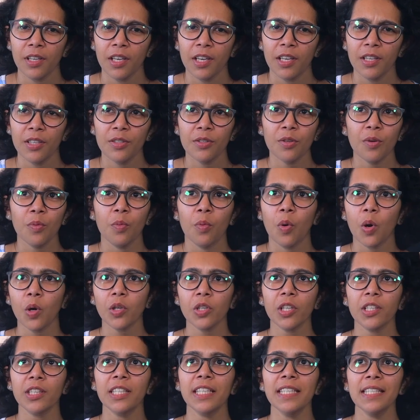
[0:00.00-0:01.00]
So what
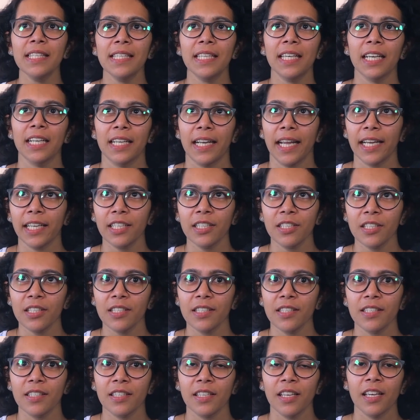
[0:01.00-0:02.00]
are these
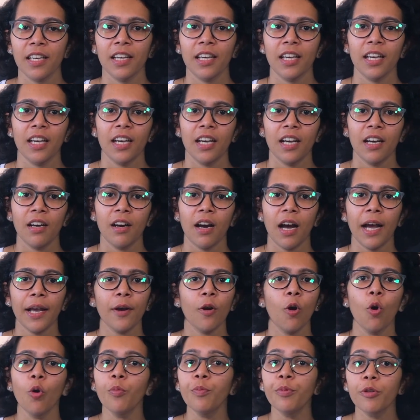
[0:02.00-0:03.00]
connectors? I
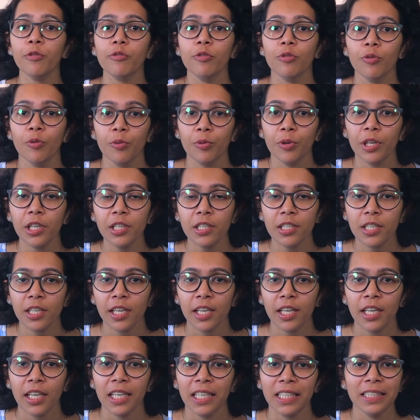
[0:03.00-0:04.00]
hope you know it.
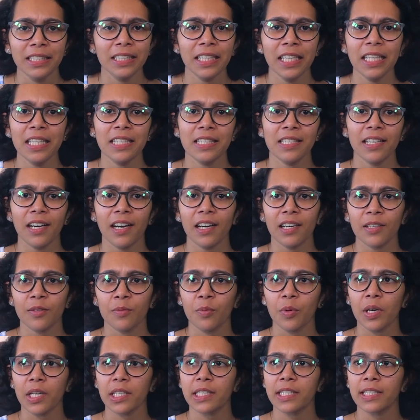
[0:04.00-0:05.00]
These are
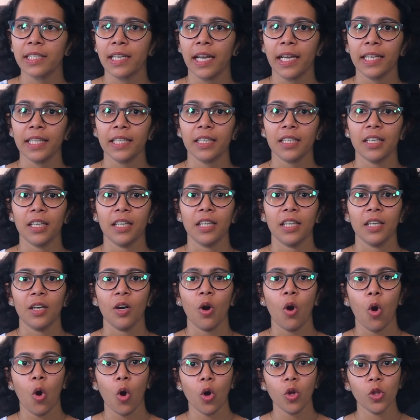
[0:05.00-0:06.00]
words like
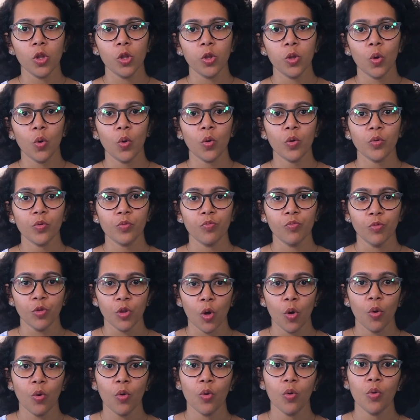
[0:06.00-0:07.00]
although,
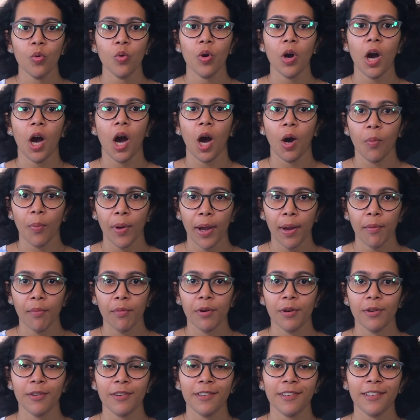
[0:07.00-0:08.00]
though,
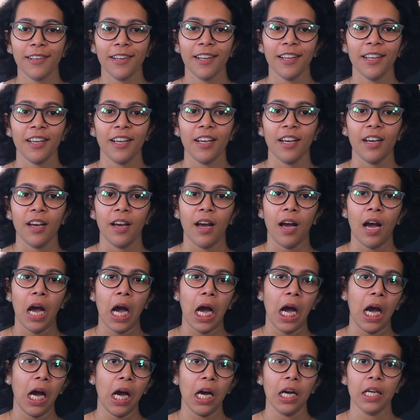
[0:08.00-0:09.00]
however,
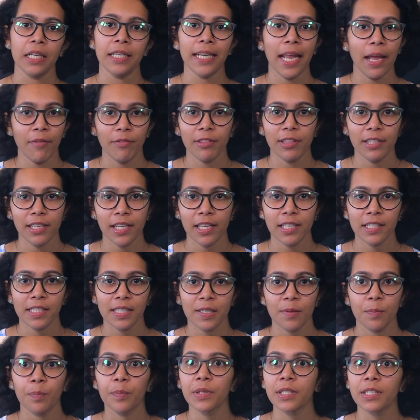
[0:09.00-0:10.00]

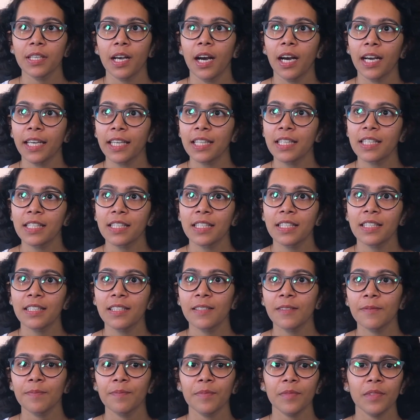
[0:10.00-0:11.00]
nevertheless,
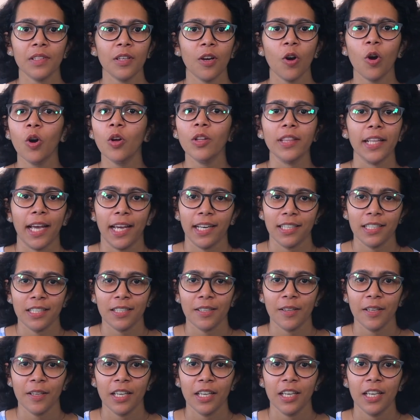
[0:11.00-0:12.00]
besides, all that.
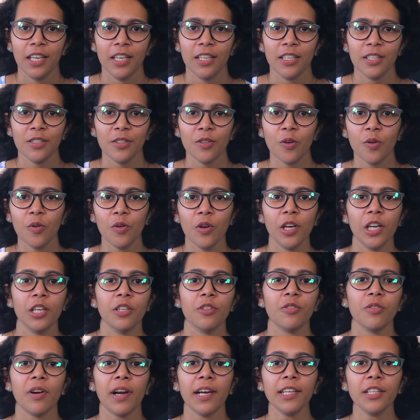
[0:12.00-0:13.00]
So
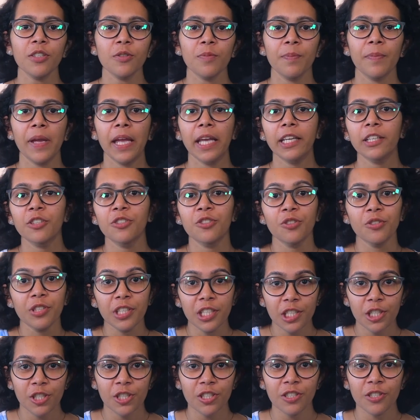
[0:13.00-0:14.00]
try to make
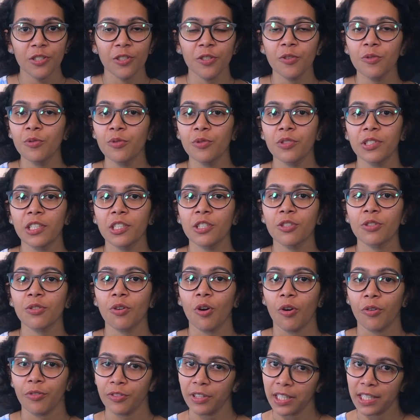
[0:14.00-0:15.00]
judicious usage
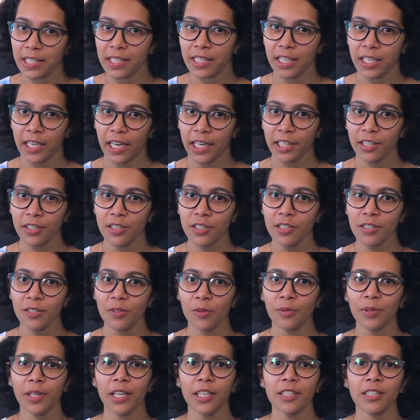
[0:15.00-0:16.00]
of these connectors
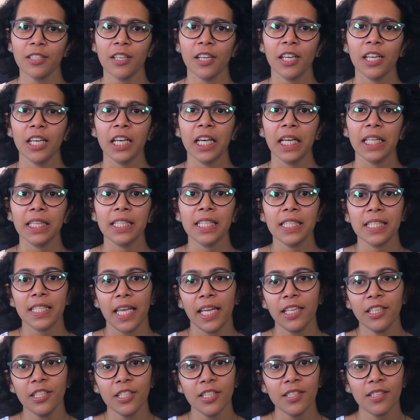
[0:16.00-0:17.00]
so that the
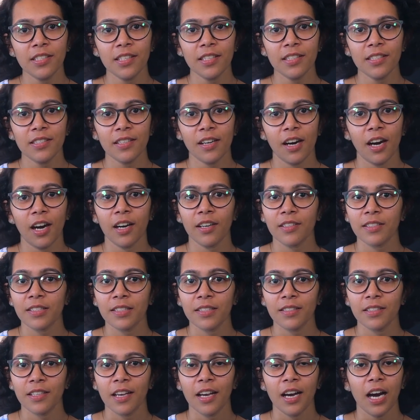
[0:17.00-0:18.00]
sentences are
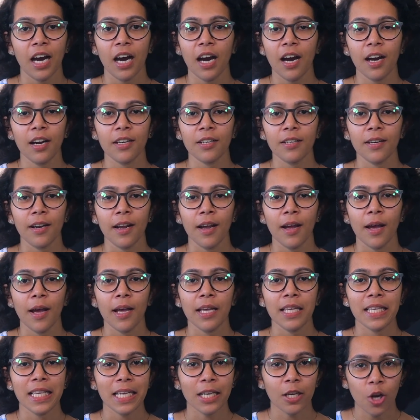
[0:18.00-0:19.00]

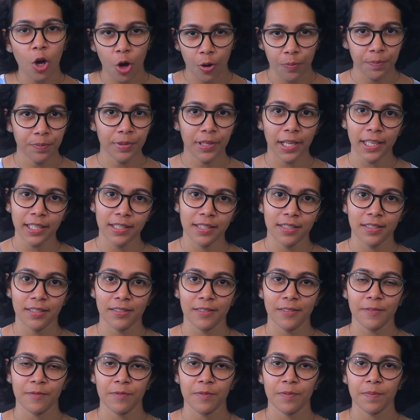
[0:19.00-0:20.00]

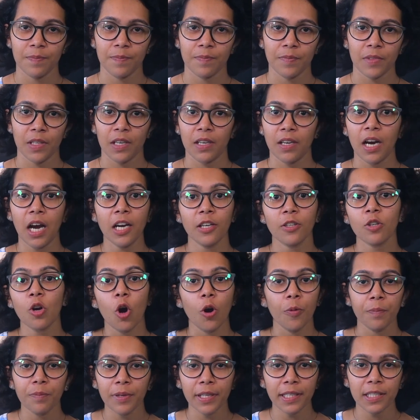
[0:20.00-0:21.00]
complex
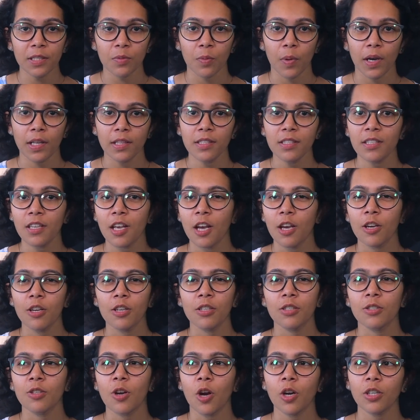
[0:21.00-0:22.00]
ones,
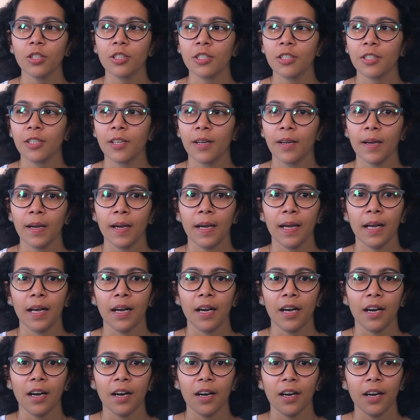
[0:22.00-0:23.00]
not
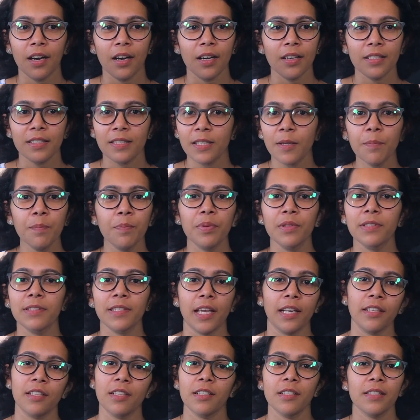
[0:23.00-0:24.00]
simple
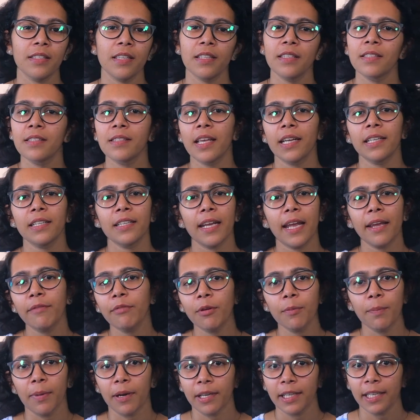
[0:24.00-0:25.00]
sentences that
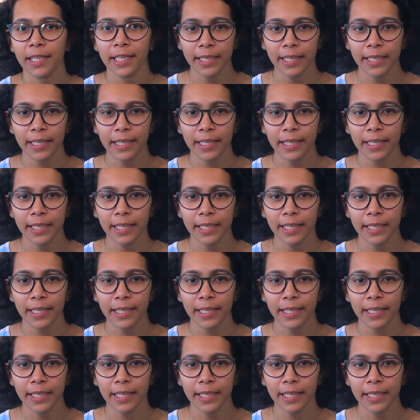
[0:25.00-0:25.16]
everybody can